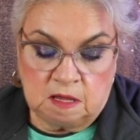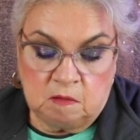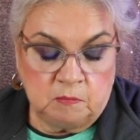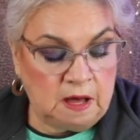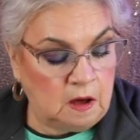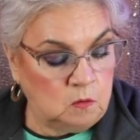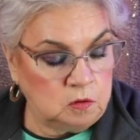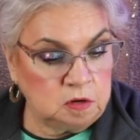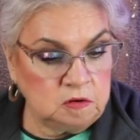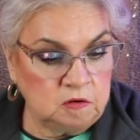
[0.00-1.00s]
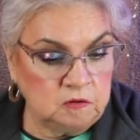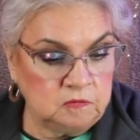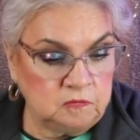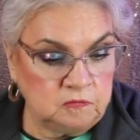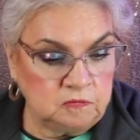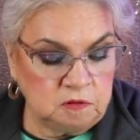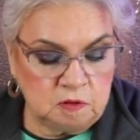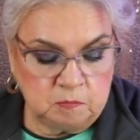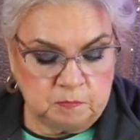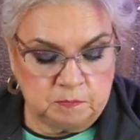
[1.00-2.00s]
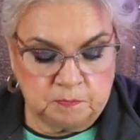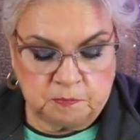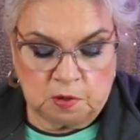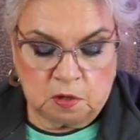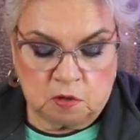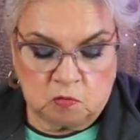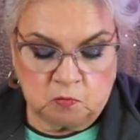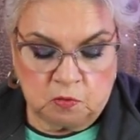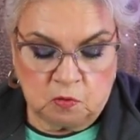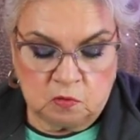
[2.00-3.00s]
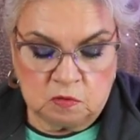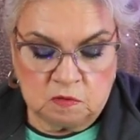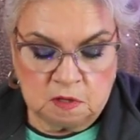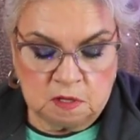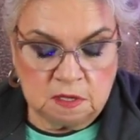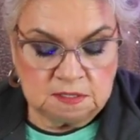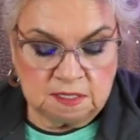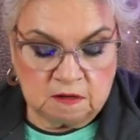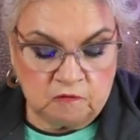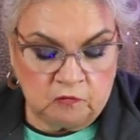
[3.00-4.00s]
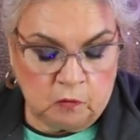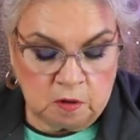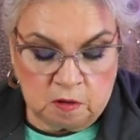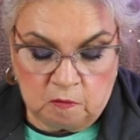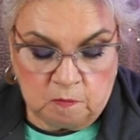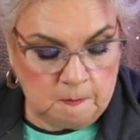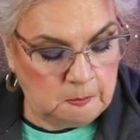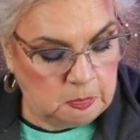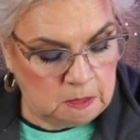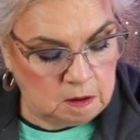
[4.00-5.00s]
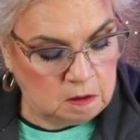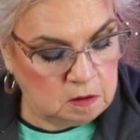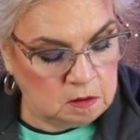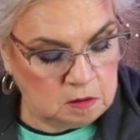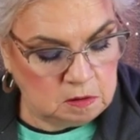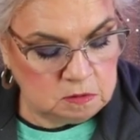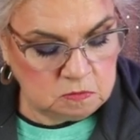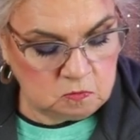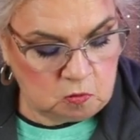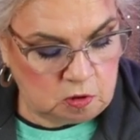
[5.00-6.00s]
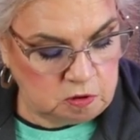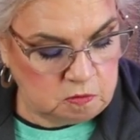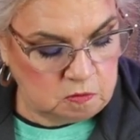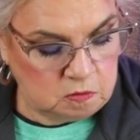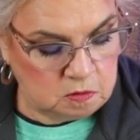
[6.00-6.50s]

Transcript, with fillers: Empowered for the purple. It's like a foil. Where are you?